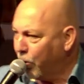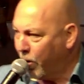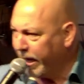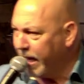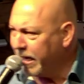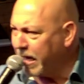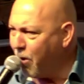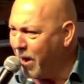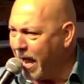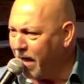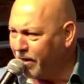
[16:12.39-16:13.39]
we're going to go
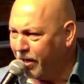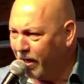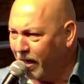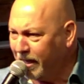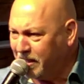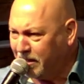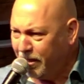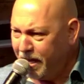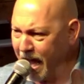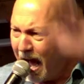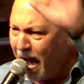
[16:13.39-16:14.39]
out and enlist in
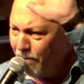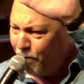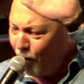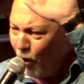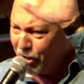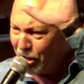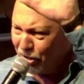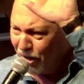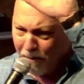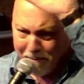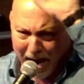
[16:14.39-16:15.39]
the armed forces
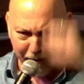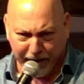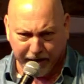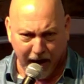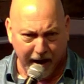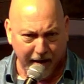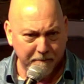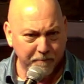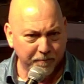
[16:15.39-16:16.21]
of America,